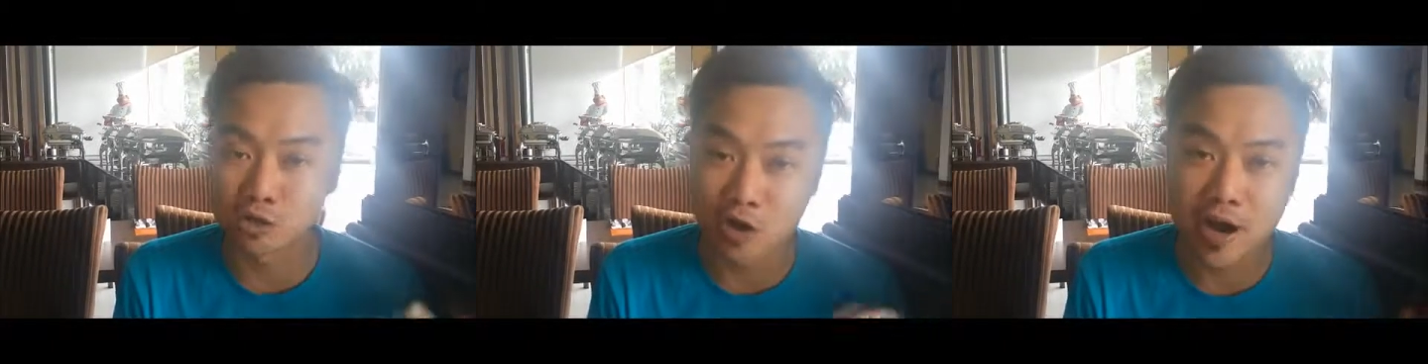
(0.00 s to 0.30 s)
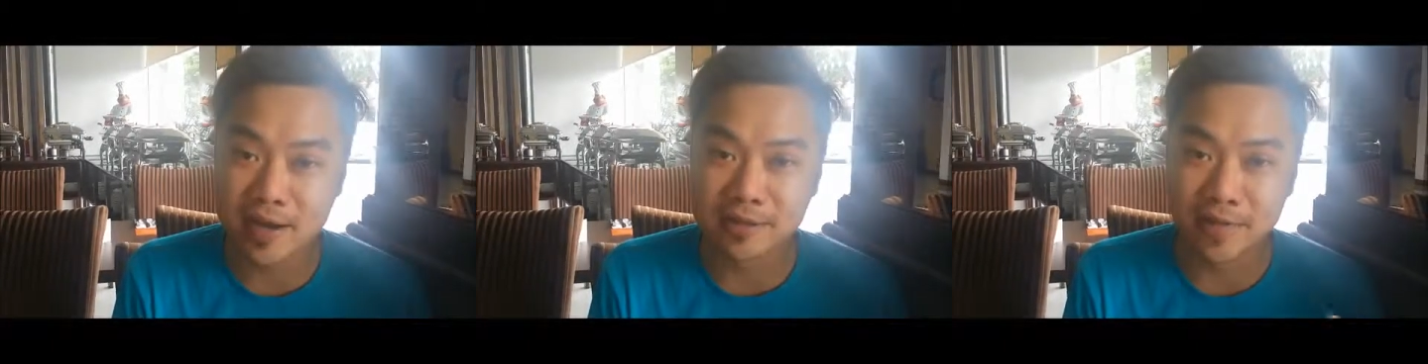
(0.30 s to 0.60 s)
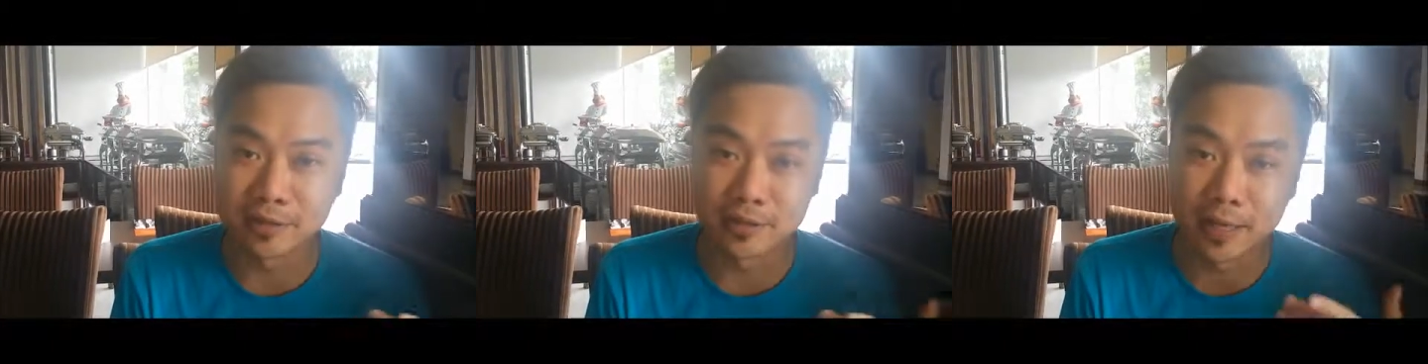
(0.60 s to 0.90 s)
dry
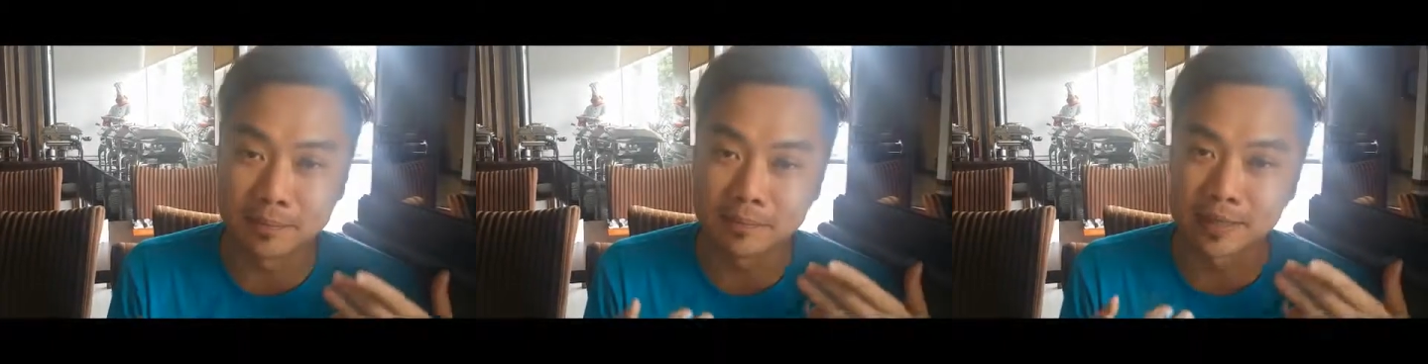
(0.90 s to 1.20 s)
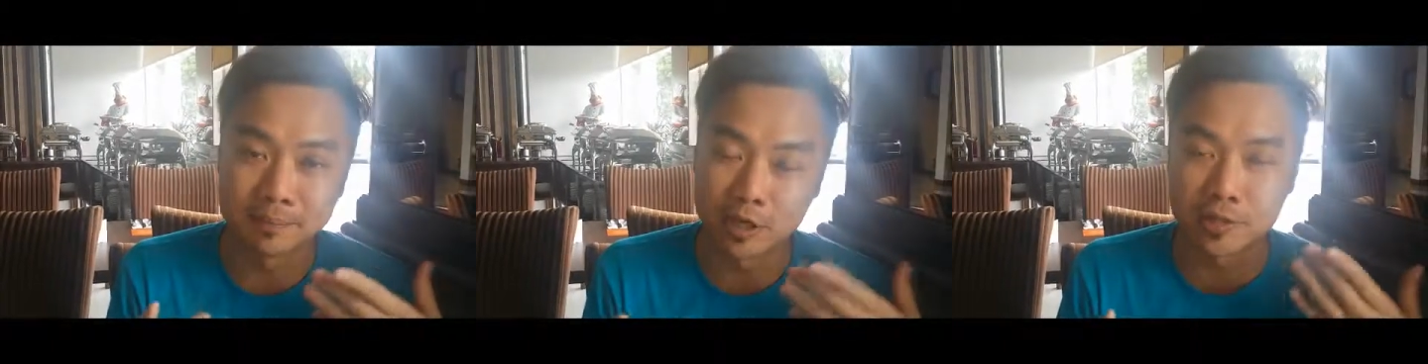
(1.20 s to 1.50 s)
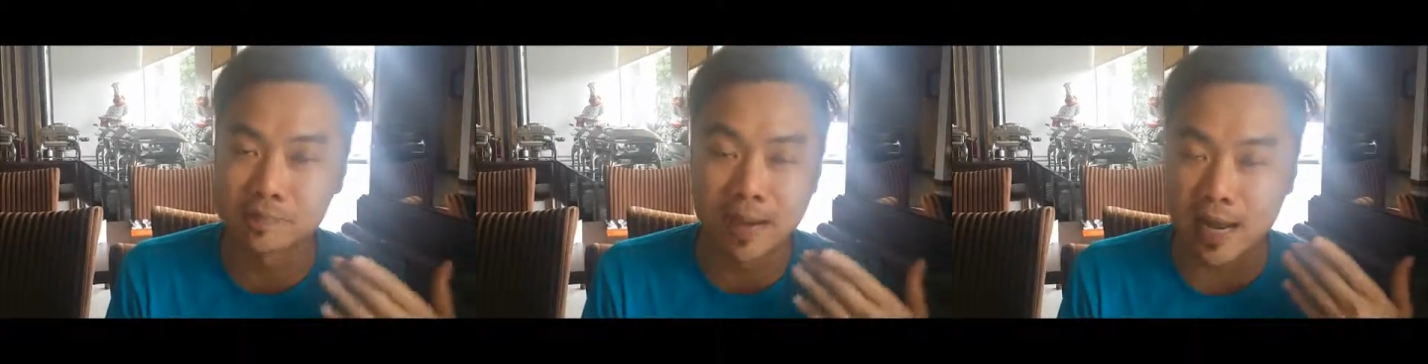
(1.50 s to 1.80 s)
and
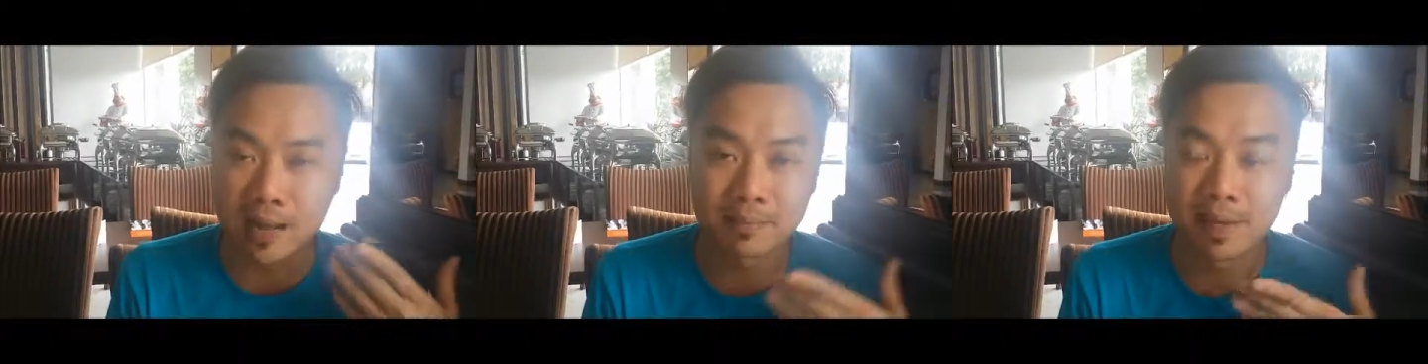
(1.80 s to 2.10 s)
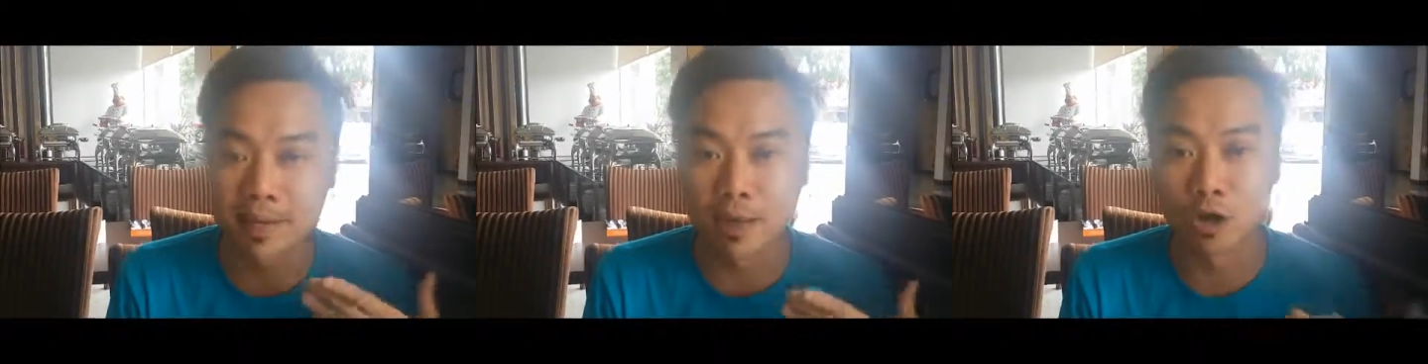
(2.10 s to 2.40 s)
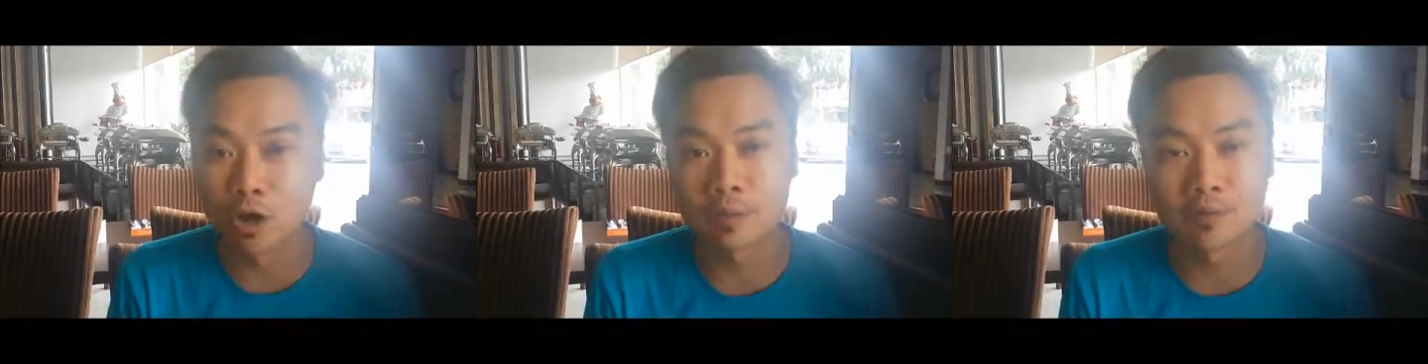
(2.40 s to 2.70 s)
because
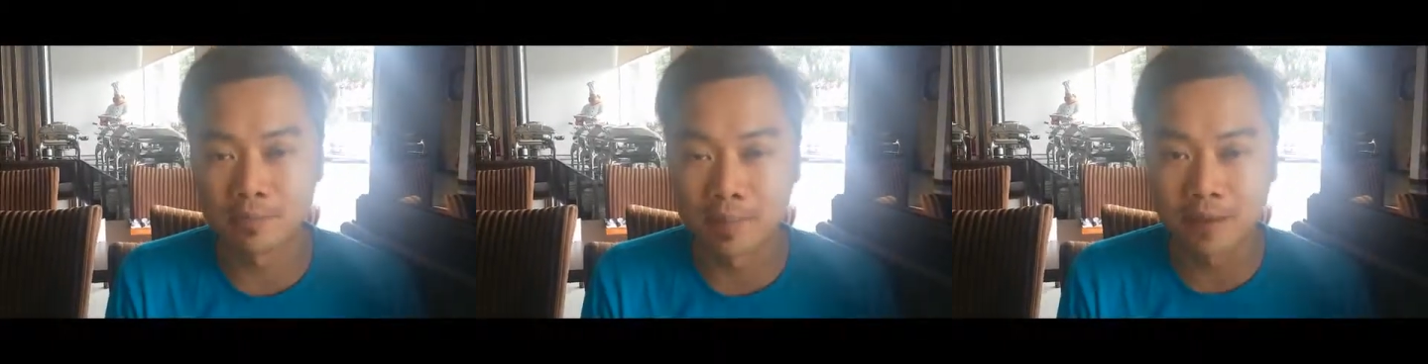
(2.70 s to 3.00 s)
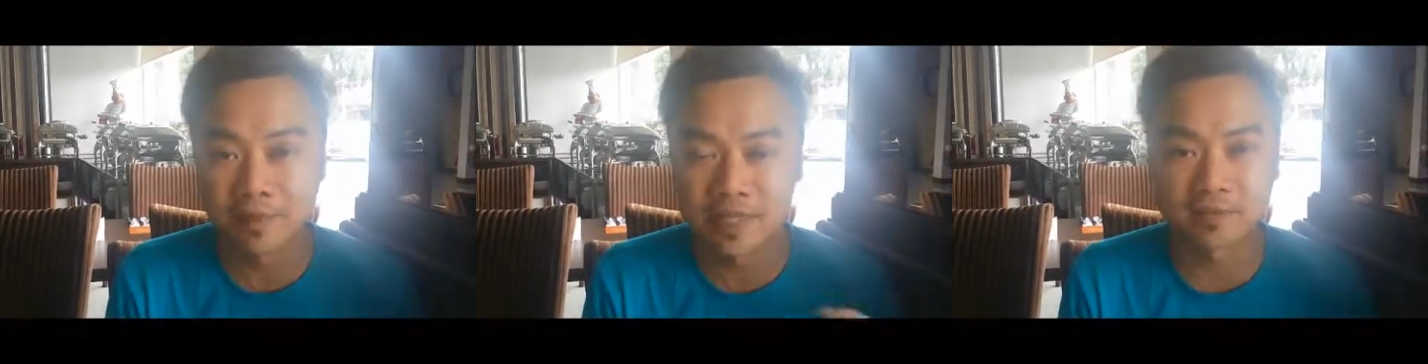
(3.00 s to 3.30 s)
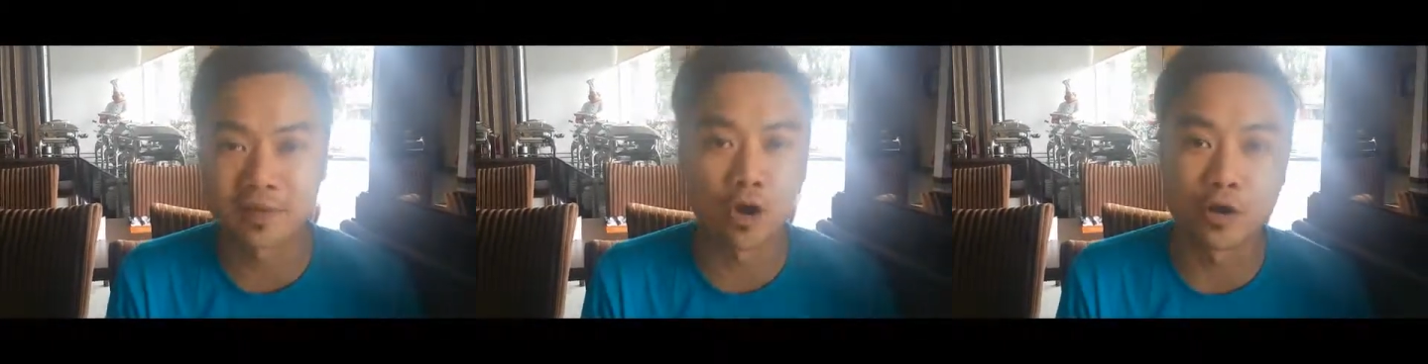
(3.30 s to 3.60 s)
my face
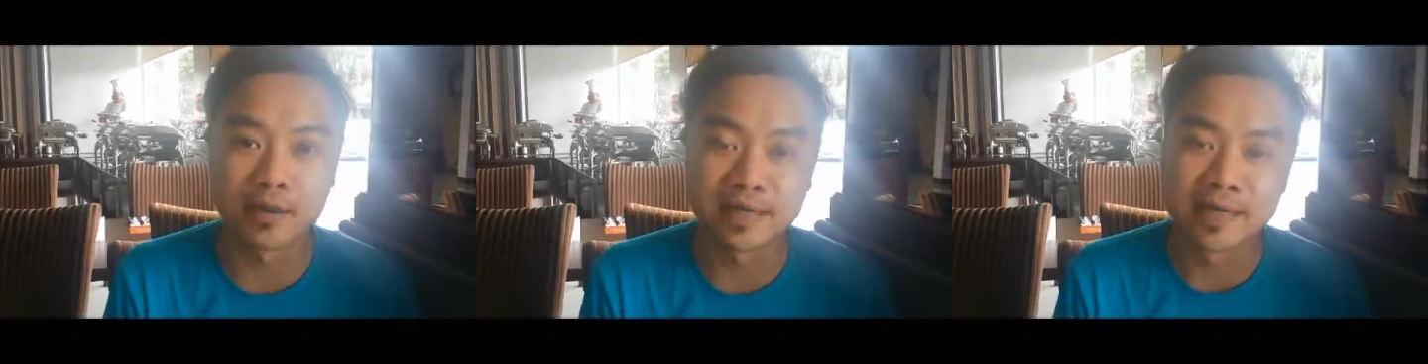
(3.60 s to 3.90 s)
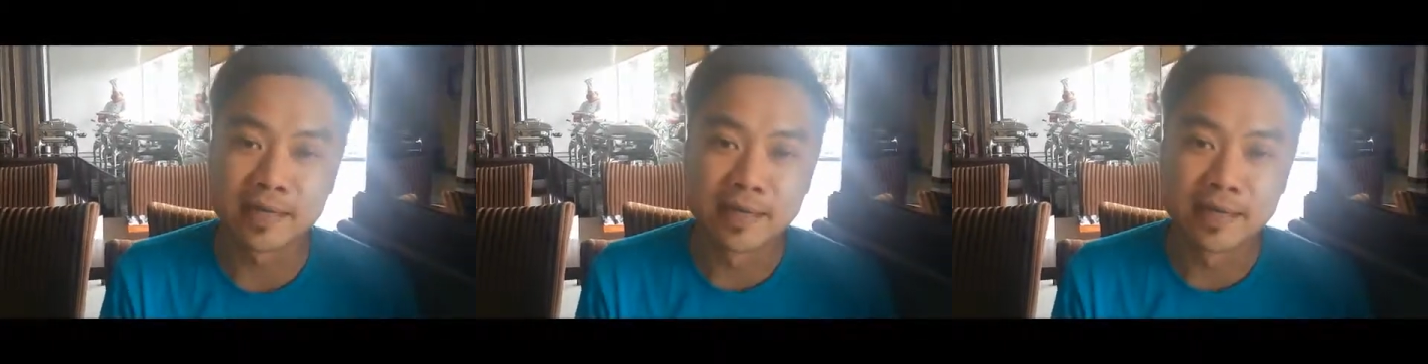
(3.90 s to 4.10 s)
is very oily.